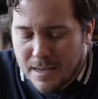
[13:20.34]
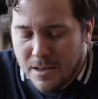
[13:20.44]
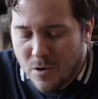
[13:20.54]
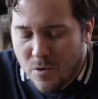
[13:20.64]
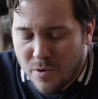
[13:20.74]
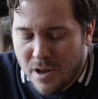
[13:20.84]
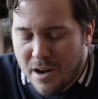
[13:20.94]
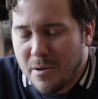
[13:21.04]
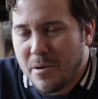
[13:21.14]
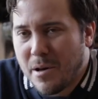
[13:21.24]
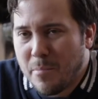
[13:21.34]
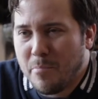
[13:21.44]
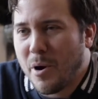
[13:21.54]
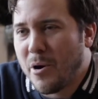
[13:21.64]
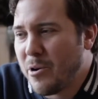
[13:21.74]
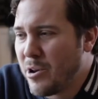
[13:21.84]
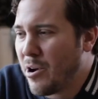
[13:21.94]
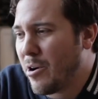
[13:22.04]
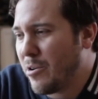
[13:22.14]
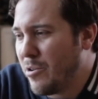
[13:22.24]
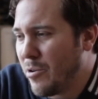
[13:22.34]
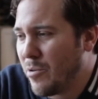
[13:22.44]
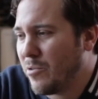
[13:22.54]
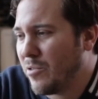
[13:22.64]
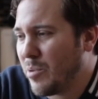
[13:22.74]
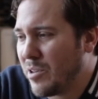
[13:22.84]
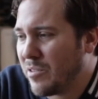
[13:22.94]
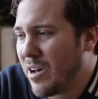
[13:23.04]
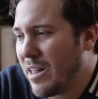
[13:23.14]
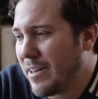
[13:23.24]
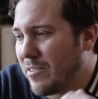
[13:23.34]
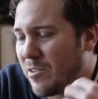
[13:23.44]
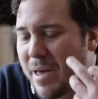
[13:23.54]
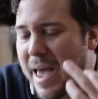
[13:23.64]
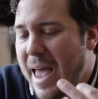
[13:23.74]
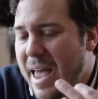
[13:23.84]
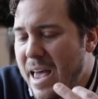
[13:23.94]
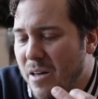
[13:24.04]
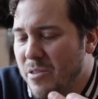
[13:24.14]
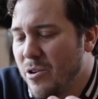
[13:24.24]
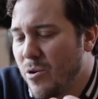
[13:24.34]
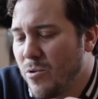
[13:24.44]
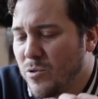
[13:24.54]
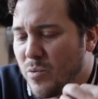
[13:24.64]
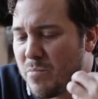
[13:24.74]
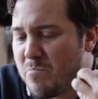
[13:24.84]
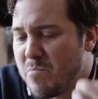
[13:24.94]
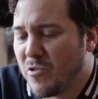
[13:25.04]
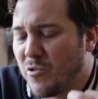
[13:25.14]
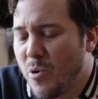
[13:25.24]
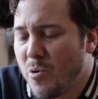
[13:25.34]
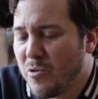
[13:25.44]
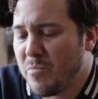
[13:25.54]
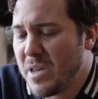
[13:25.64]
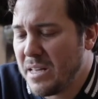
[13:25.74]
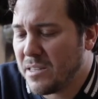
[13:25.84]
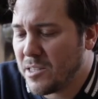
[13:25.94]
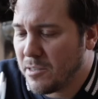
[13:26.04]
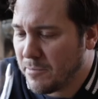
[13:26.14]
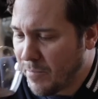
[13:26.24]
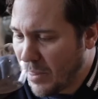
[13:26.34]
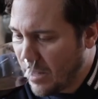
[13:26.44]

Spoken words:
you know, not a barnyard nose, but it's got like some hay on the nose with smoked meats.